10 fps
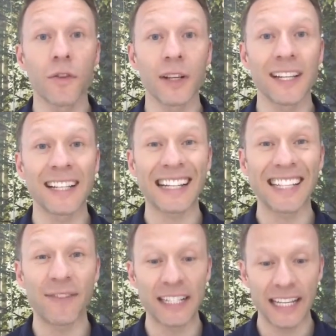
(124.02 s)
versus
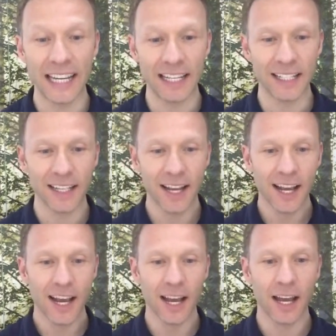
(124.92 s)
activities,
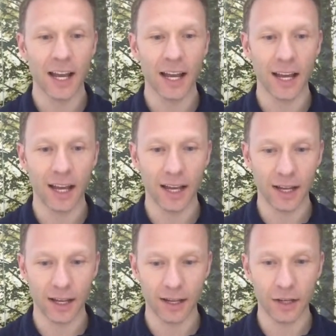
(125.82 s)

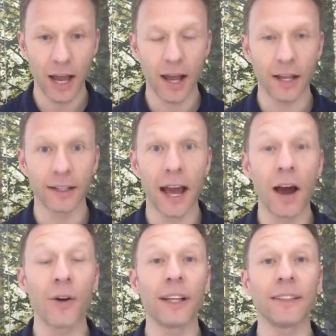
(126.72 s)
and
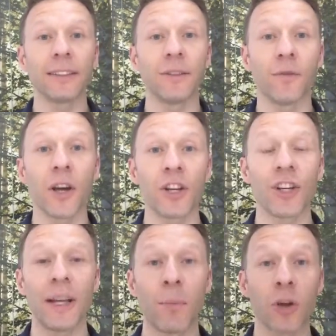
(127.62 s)
how it's
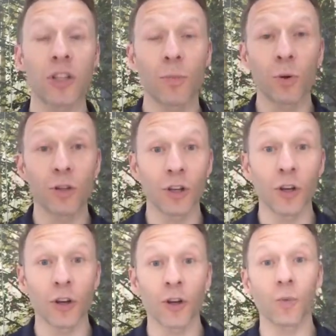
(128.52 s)
virtually impossible to
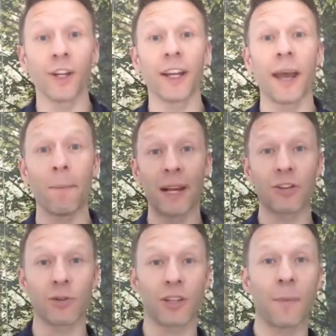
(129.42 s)
look good when you're getting
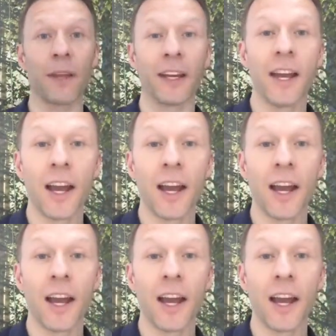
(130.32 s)
better at something.